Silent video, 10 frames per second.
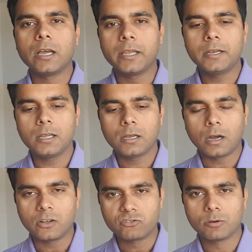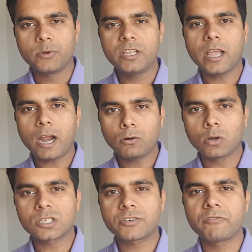in Germany and
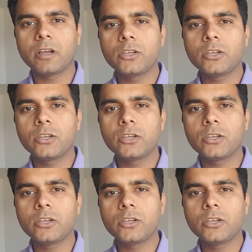Austria,